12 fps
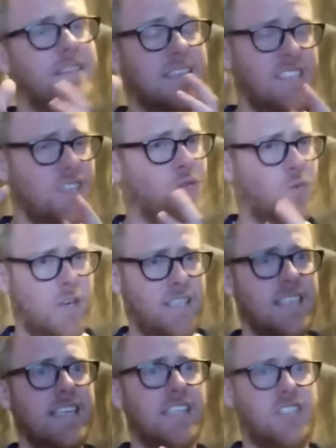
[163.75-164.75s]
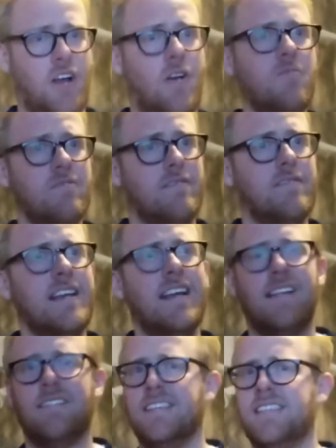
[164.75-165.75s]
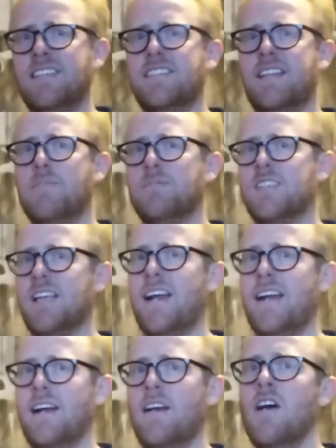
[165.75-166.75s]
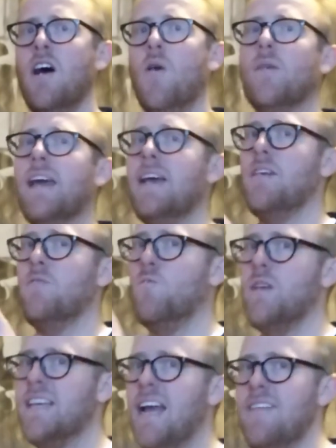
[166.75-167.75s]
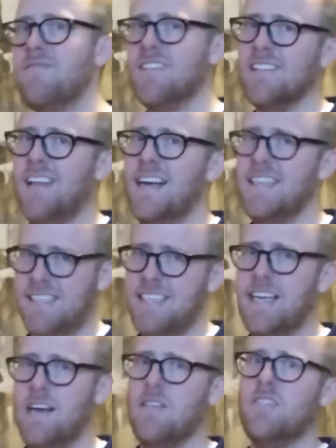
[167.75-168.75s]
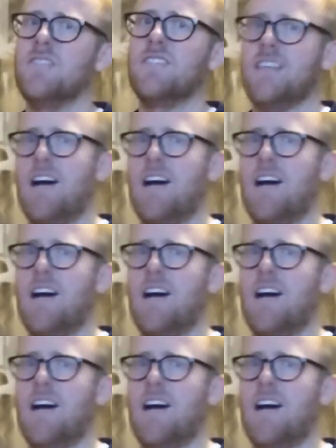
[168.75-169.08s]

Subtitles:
This is really its own thing. This is them saying, okay, we gave the legacy characters